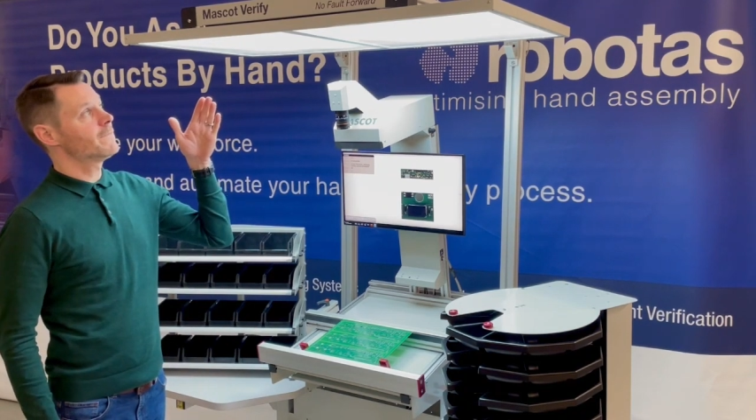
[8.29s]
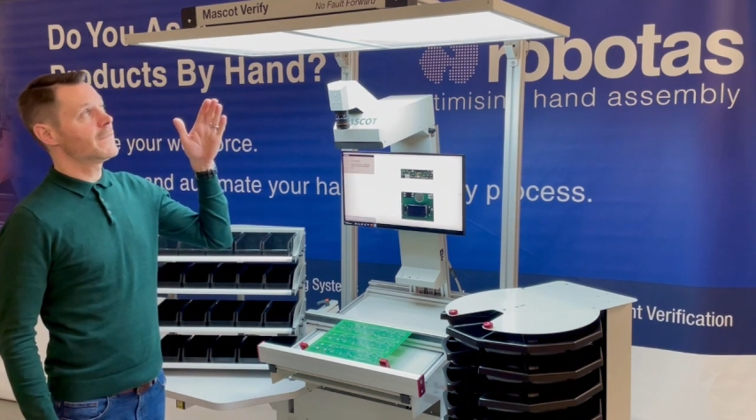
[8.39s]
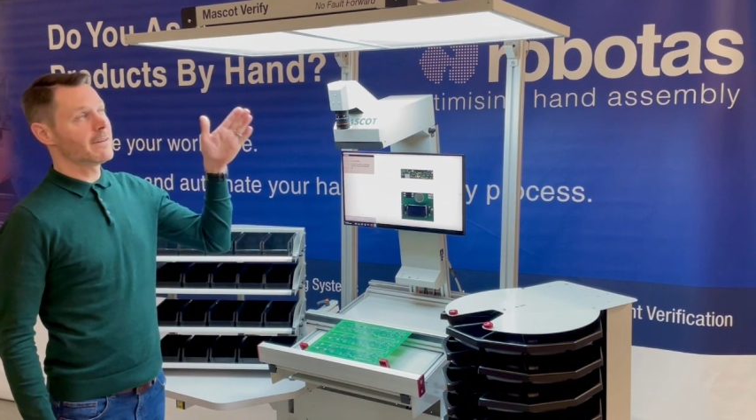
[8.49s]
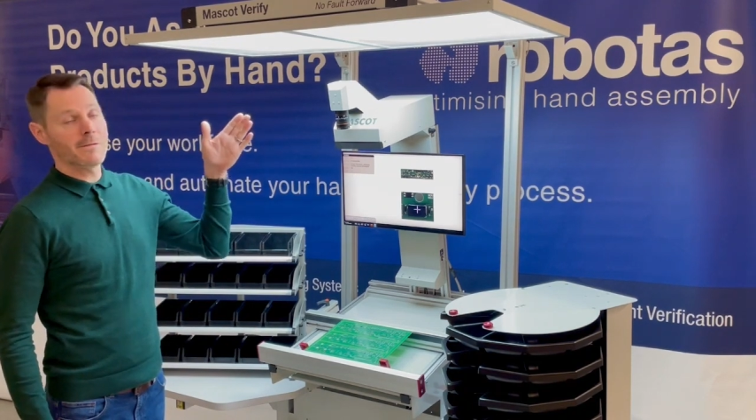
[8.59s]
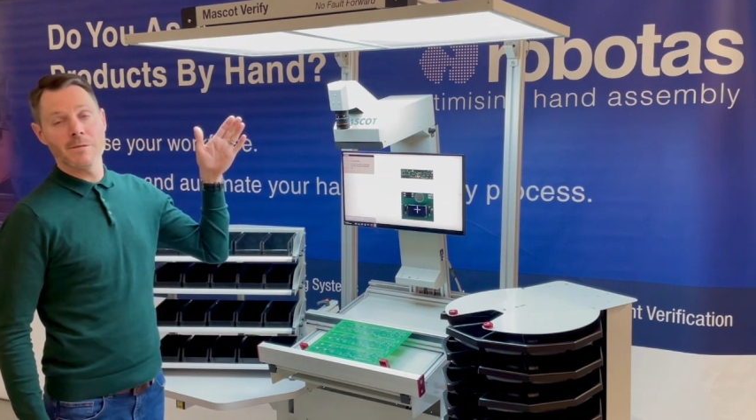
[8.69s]

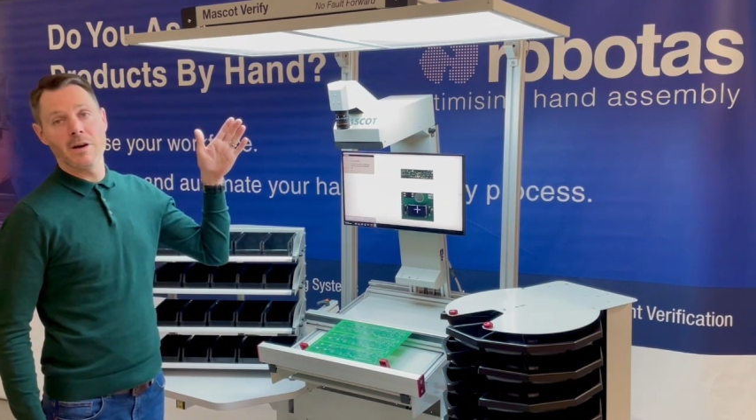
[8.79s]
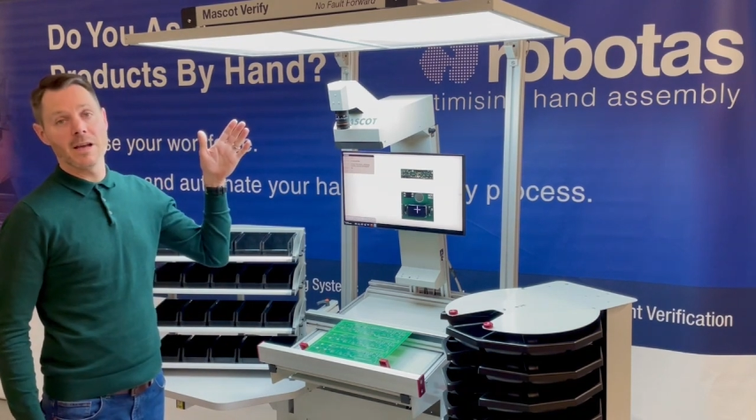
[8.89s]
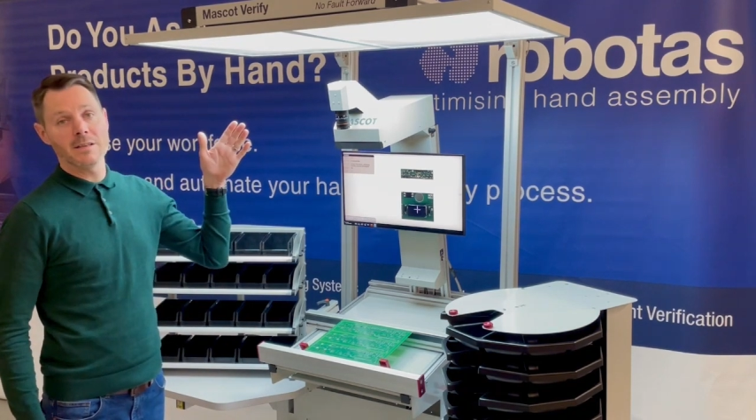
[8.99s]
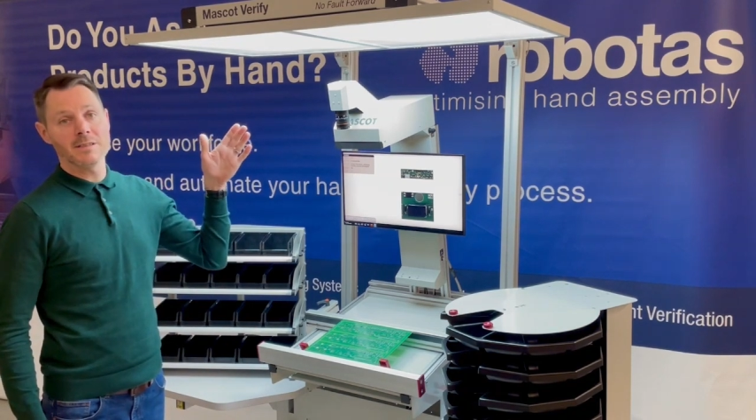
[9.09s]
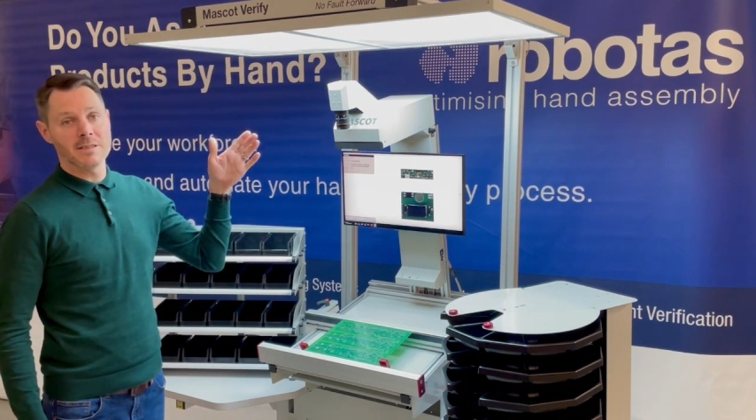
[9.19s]

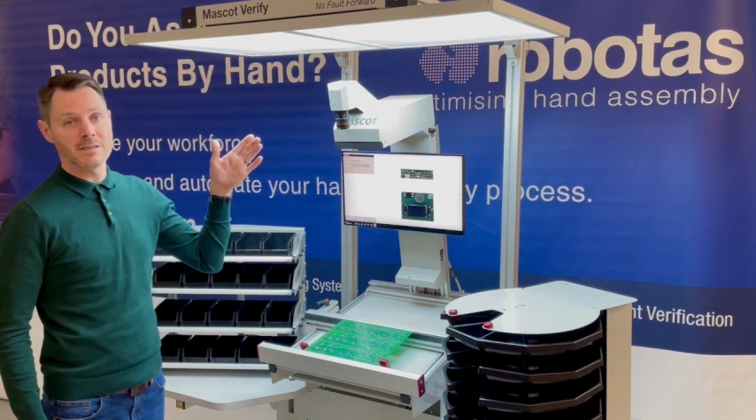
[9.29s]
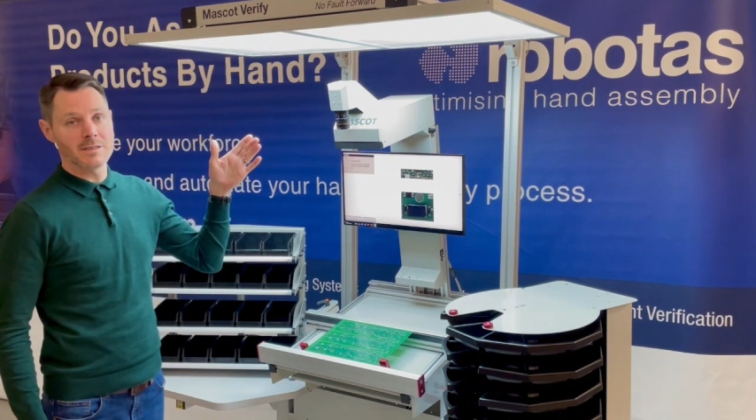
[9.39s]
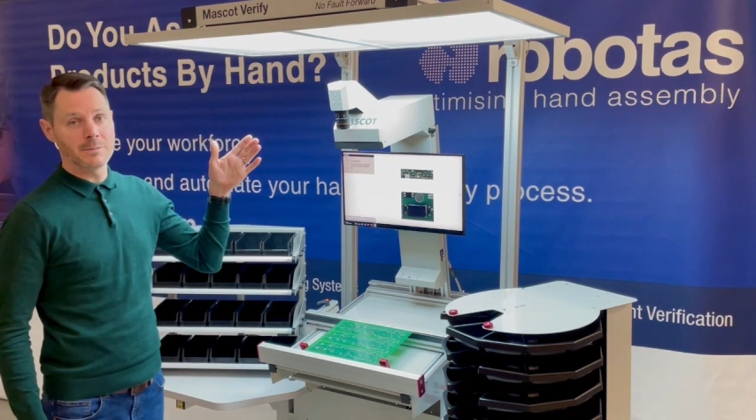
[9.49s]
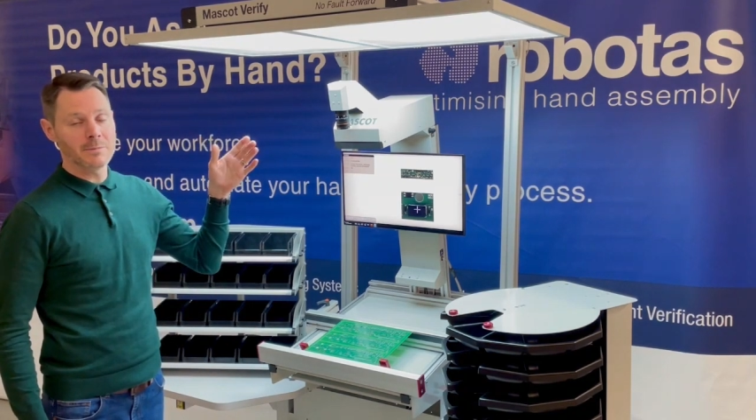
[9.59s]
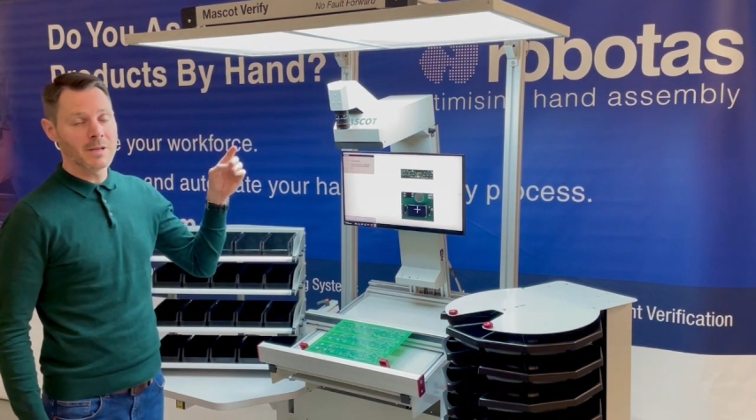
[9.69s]
Verify
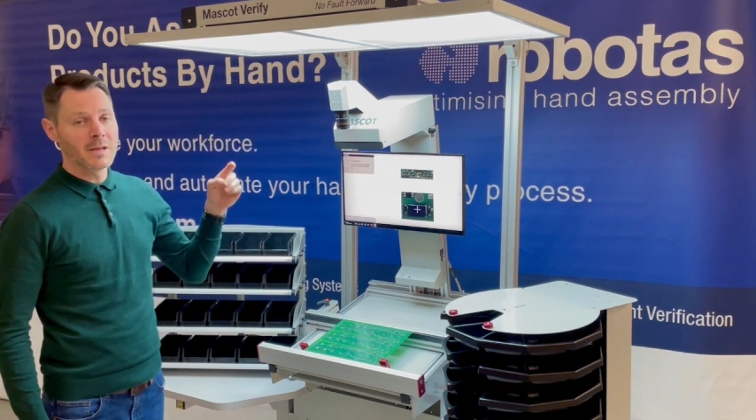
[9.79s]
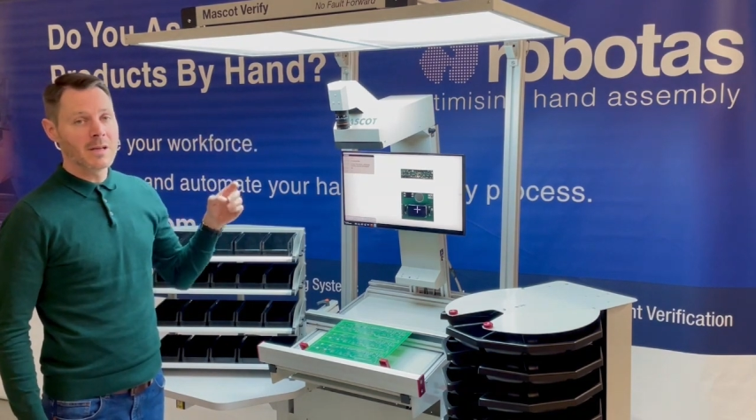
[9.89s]
system.